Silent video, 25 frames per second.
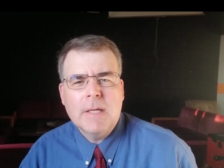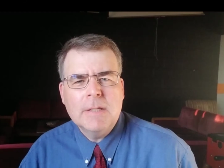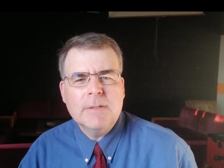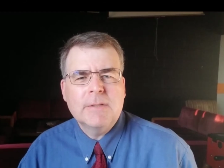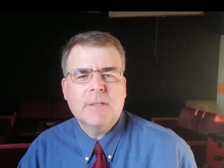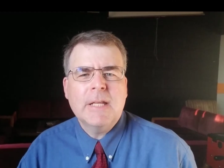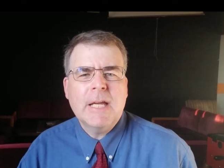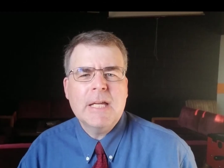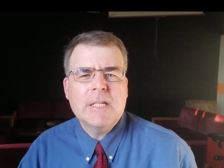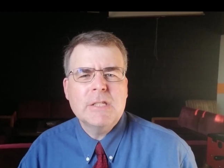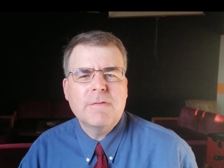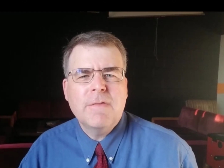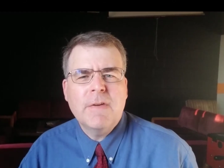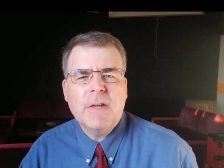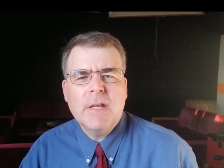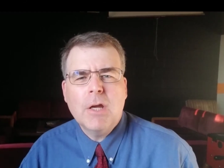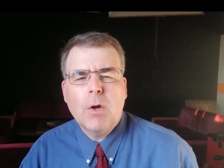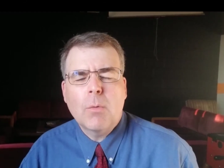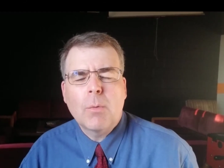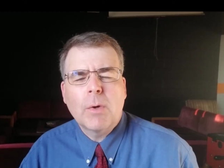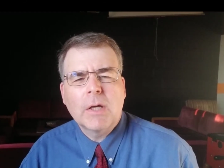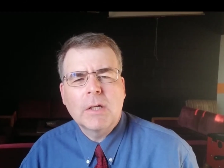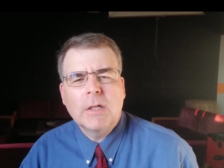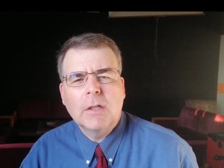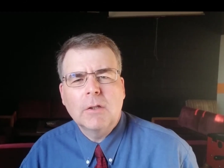today's video,
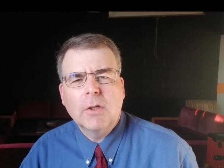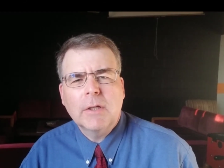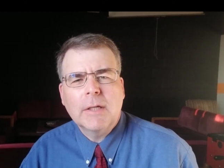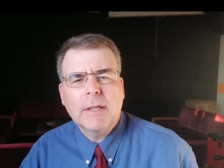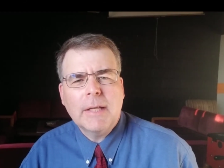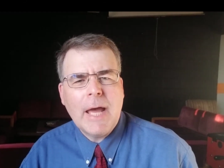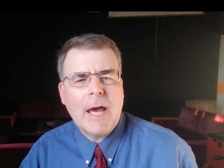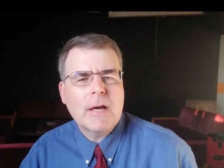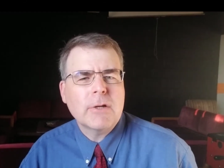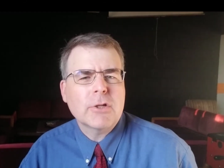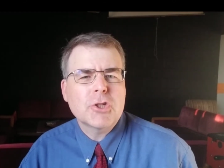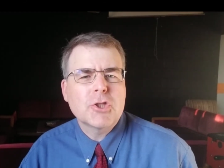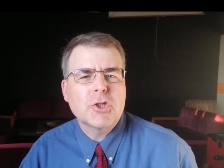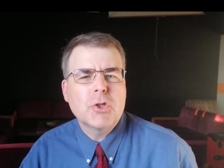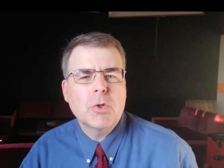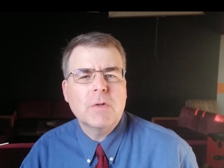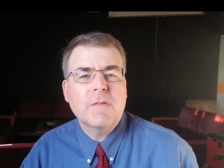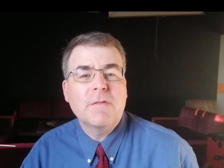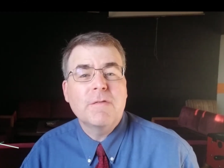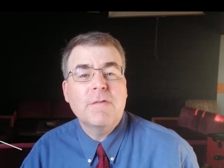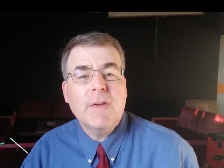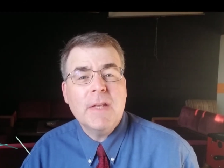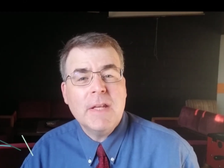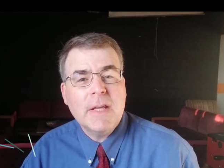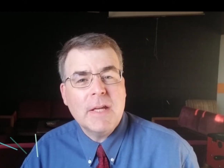we're going to look at how to shoot a
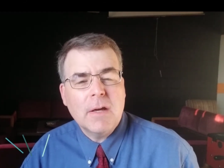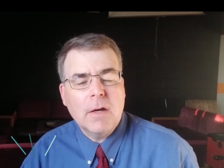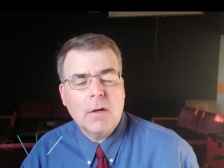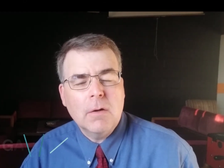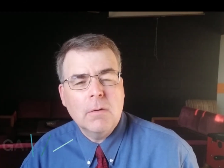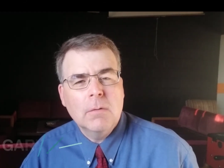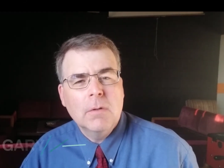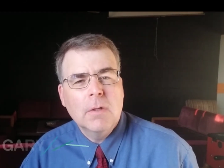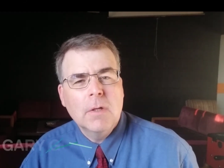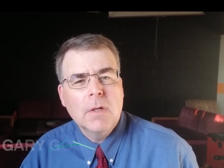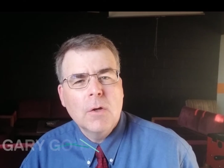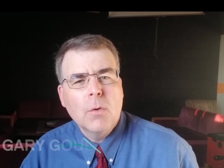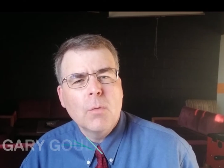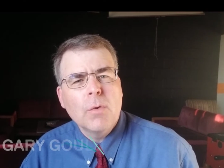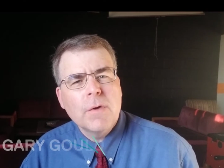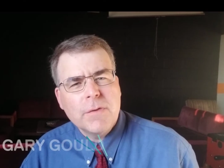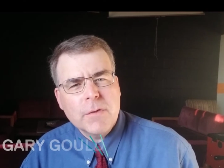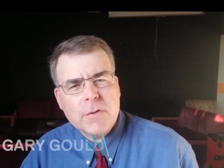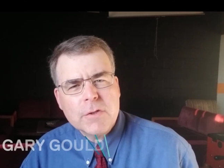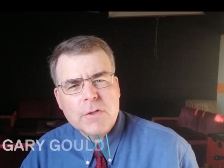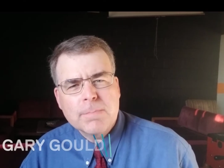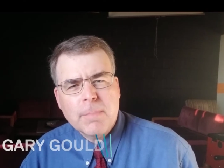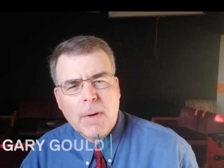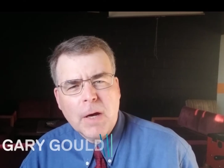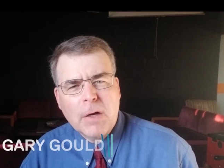video with
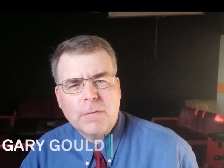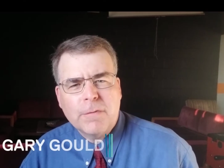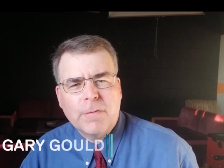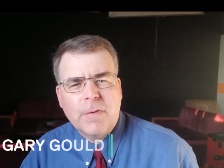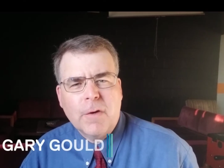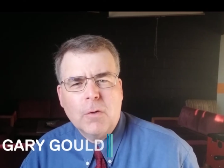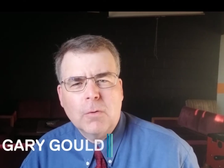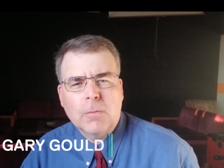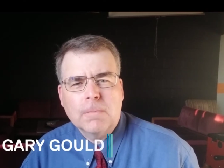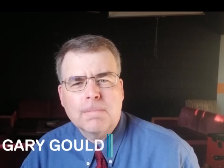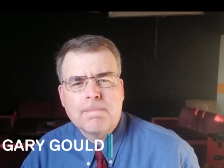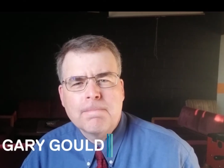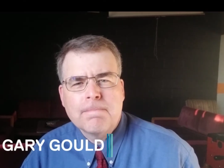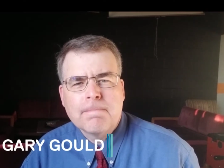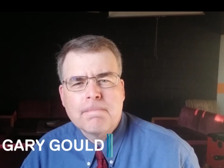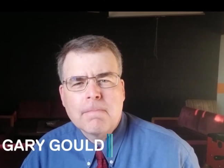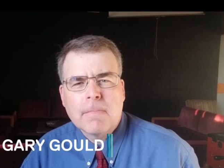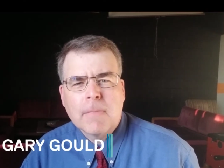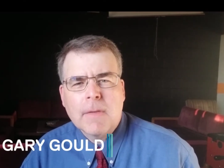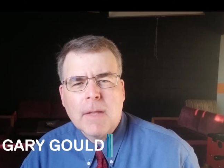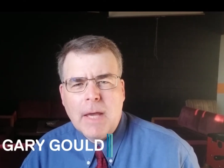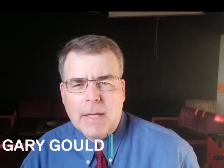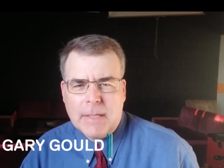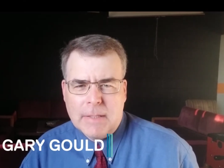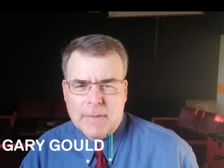your smartphone.
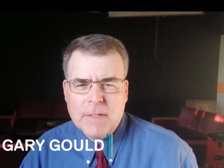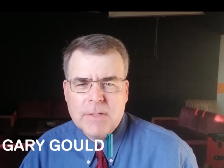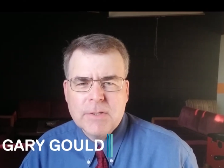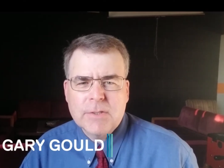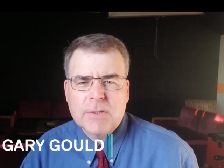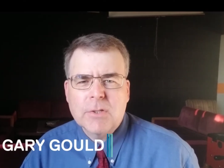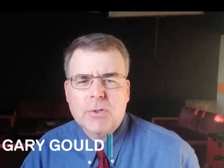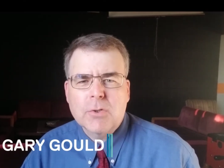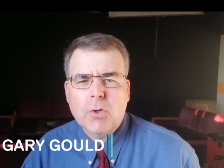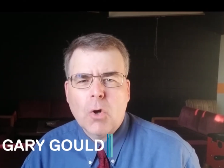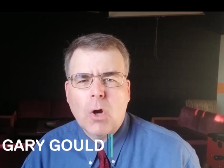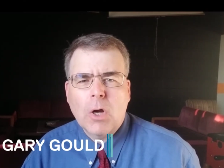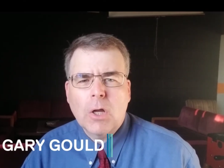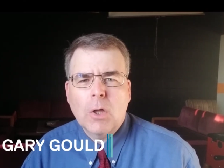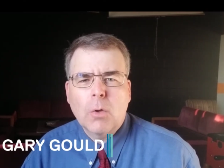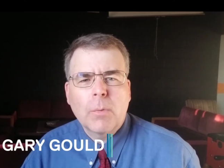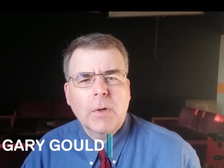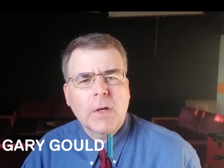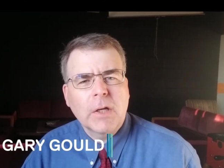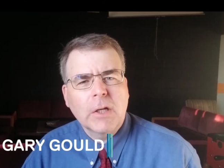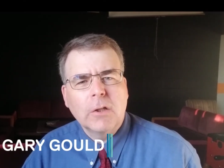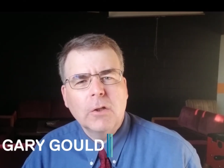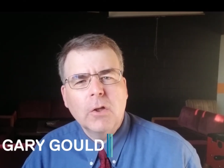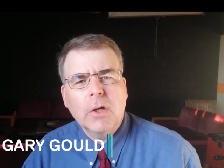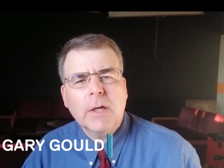And in this tutorial, we're
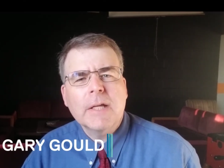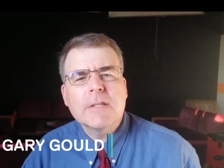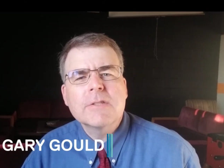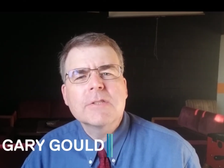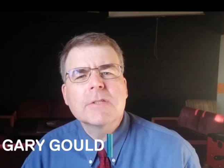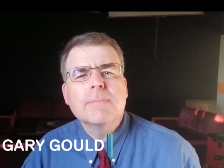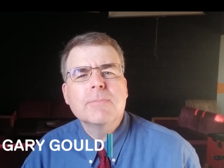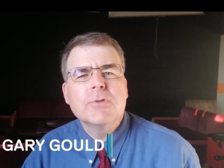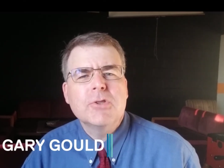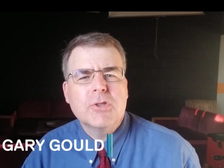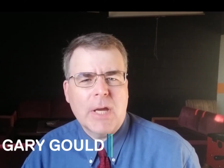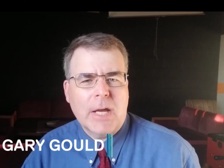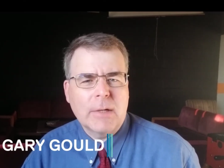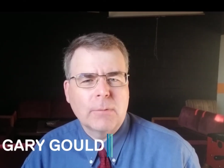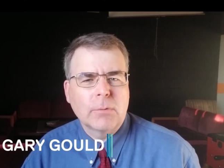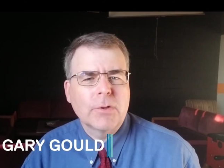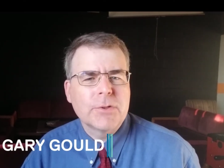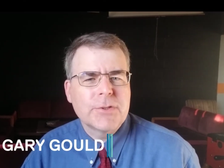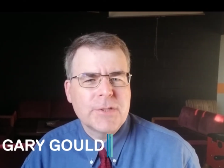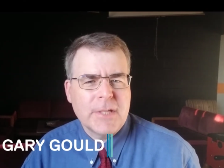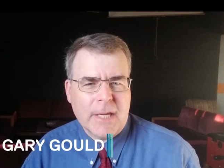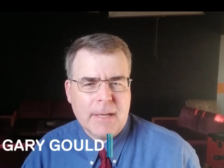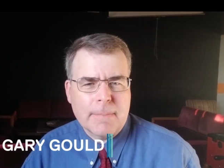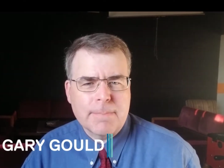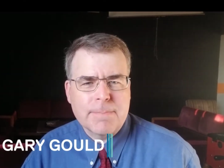going to look at some general
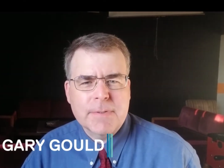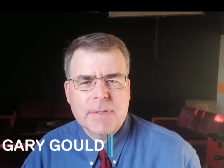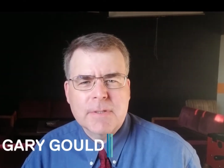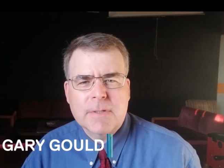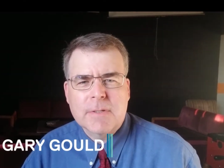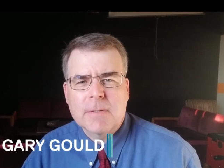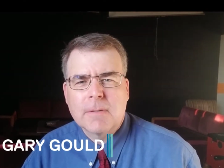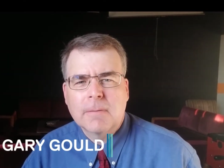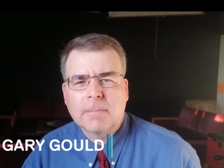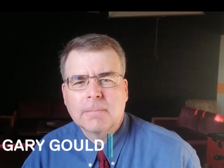tips.